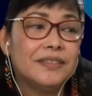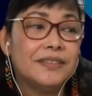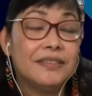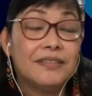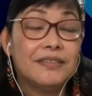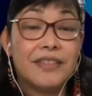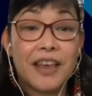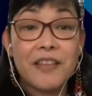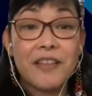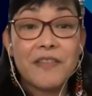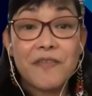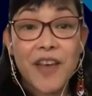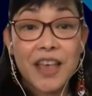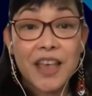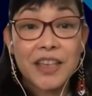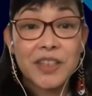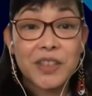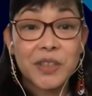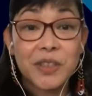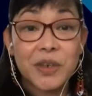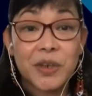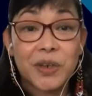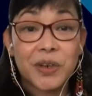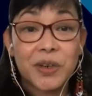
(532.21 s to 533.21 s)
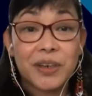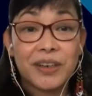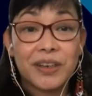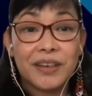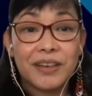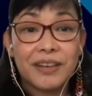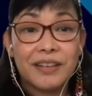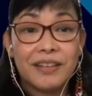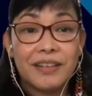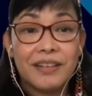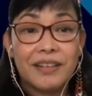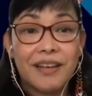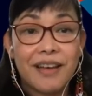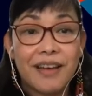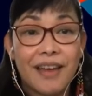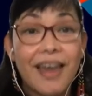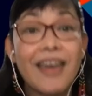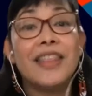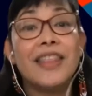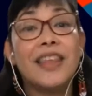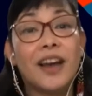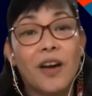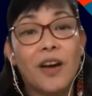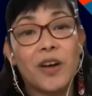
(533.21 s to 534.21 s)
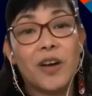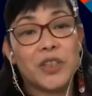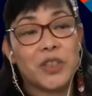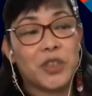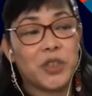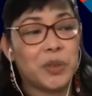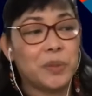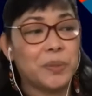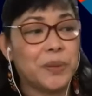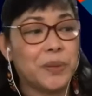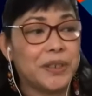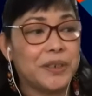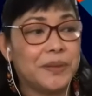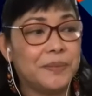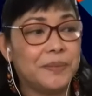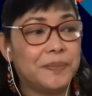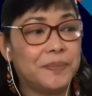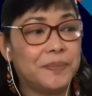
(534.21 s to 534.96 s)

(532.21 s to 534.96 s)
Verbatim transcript: the investor, and the customer.